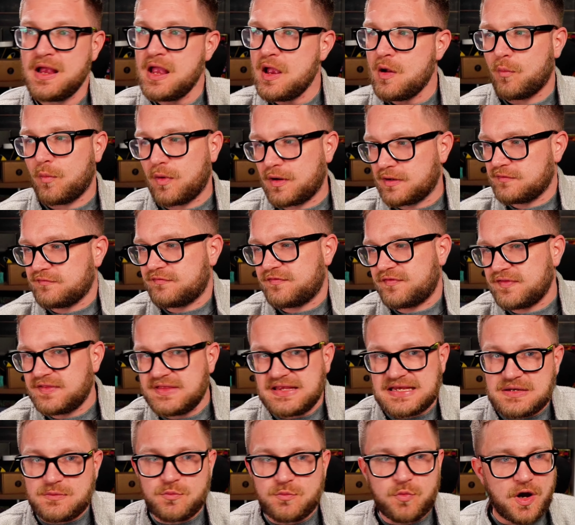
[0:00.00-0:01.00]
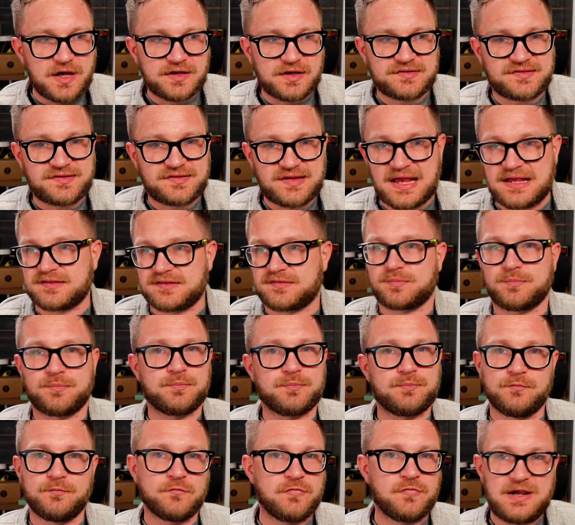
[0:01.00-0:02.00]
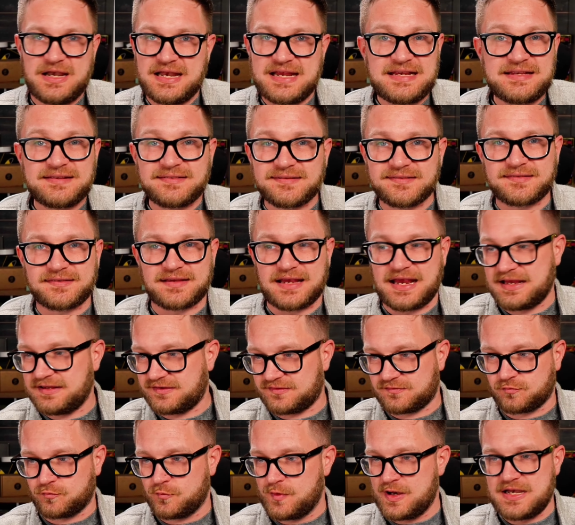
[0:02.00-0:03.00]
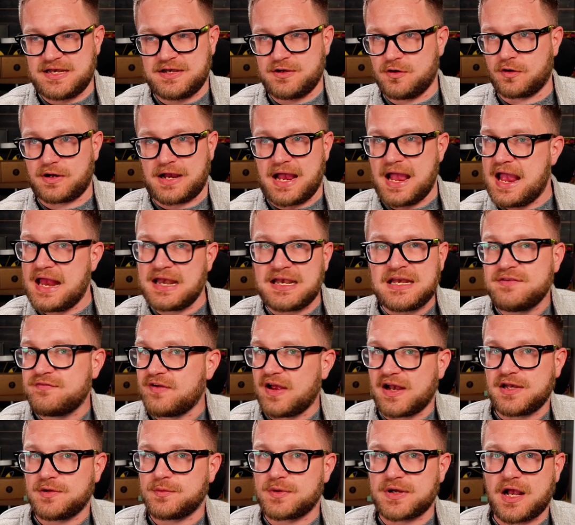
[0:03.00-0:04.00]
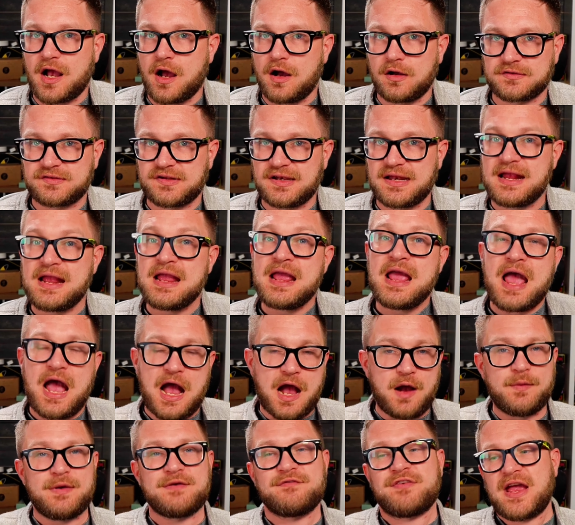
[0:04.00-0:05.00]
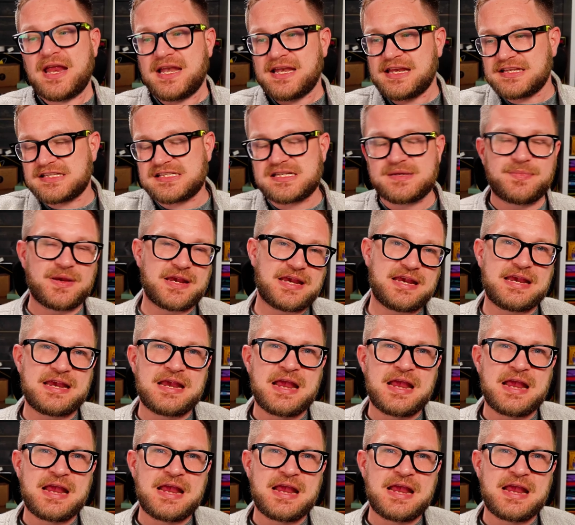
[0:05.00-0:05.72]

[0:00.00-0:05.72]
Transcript: One of the worst sets released. It really not got any value in cards in it. However, an ETB